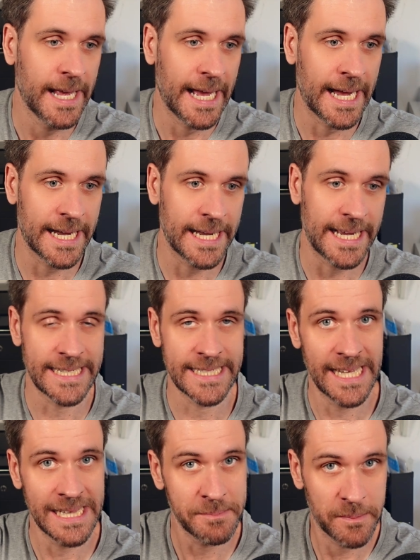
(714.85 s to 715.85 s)
and
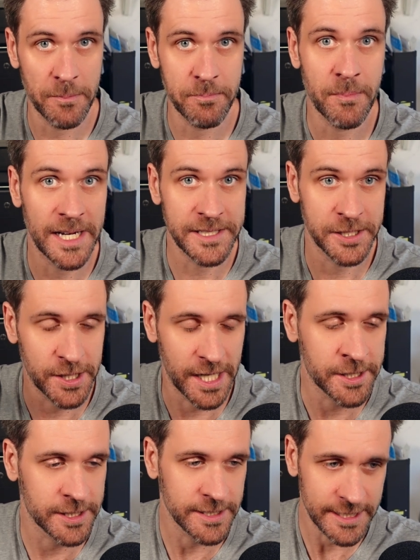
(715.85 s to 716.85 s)
tell him about my
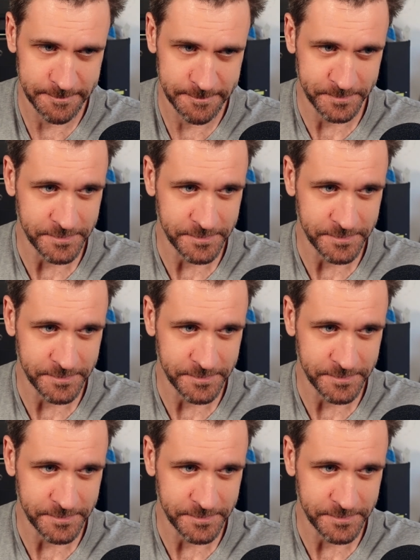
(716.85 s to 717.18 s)
suggestions,